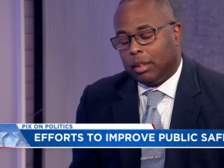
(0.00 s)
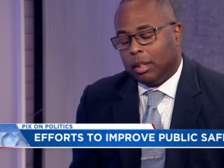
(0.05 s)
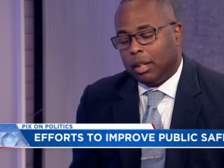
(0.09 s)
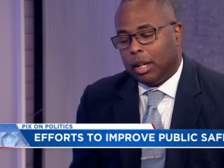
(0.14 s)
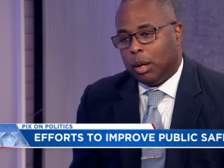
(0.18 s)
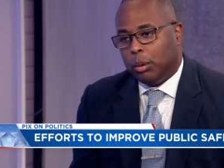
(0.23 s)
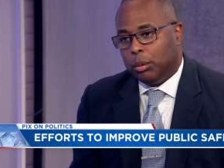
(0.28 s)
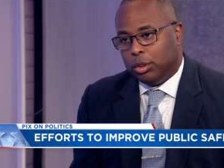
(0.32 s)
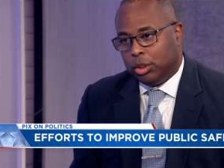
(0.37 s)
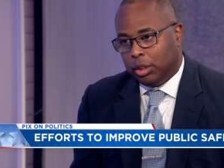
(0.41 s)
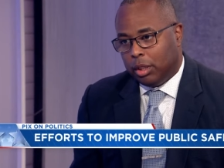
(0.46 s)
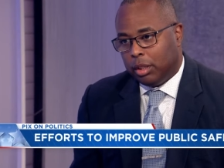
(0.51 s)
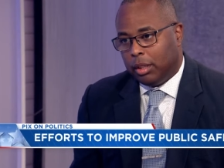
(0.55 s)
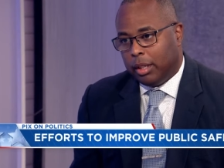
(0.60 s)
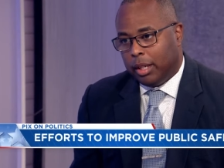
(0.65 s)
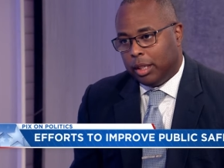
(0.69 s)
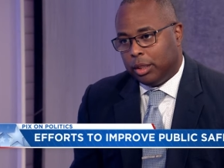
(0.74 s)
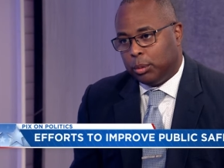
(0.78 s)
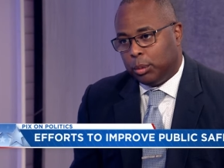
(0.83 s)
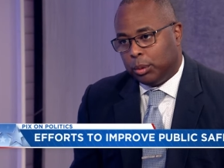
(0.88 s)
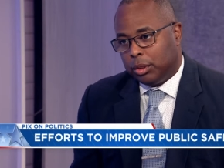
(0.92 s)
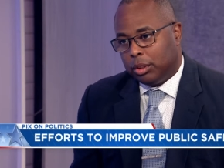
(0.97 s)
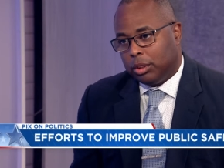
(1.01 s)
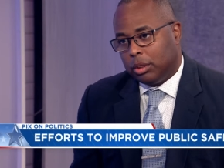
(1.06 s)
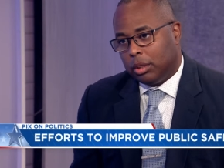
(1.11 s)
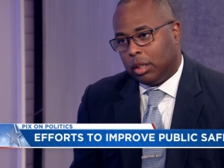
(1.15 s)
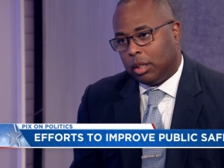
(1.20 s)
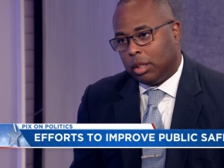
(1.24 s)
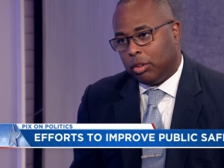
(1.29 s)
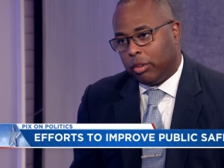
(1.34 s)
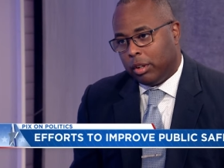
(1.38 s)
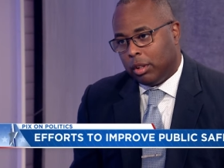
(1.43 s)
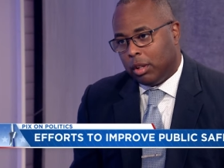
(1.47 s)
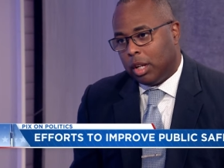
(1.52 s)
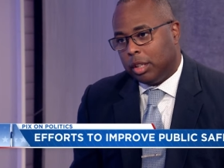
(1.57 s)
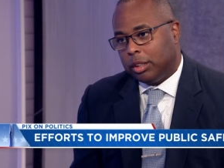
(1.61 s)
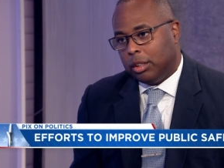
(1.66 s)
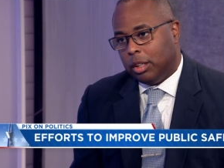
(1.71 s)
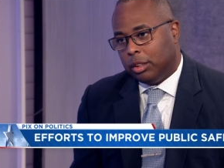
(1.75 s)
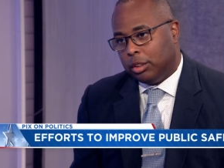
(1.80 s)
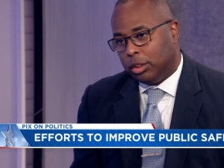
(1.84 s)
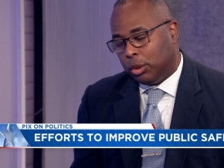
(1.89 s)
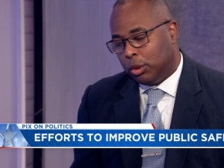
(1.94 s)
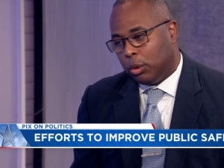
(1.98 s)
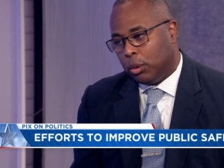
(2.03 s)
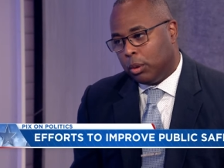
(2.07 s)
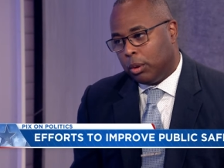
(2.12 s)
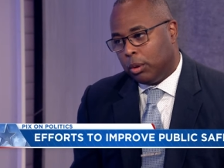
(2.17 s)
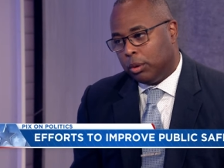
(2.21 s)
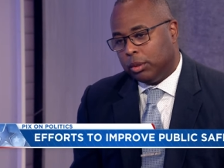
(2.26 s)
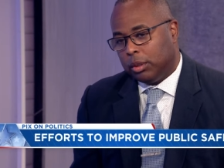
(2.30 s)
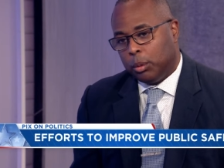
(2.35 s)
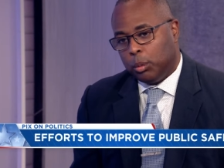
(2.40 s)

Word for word: our GLAs, which is yeah. uh, grand larcenies and autos.